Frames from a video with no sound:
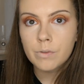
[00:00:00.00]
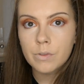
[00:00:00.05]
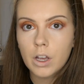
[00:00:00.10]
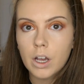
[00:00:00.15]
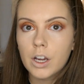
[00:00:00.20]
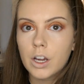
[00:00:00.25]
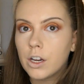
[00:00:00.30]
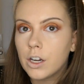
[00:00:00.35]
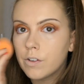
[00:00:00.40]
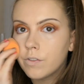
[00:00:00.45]

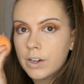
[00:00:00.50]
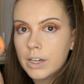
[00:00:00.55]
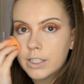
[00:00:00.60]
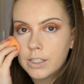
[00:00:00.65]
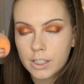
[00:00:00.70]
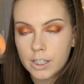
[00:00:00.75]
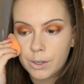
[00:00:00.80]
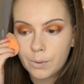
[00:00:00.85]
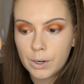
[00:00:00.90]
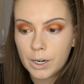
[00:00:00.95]
I only
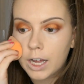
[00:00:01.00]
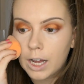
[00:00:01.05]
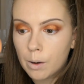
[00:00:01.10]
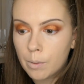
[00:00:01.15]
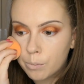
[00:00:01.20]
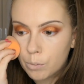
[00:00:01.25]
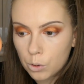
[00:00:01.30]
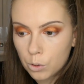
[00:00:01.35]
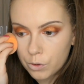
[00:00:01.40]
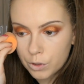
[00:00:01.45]
recently went out
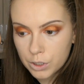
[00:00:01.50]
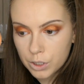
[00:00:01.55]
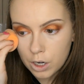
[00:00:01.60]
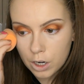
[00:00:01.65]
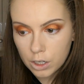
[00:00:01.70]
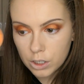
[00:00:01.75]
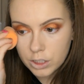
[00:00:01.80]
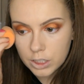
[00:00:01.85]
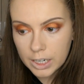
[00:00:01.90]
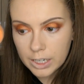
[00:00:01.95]
and bought the
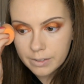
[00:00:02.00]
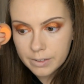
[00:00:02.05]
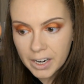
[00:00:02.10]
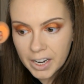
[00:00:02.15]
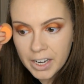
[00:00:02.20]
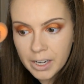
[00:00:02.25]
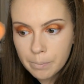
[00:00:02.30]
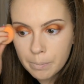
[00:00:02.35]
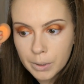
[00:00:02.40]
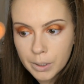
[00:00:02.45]
Tarte Shape
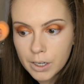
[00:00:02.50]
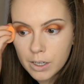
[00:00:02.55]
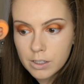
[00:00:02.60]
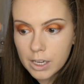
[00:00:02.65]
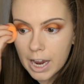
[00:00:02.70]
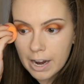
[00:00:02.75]
Tape because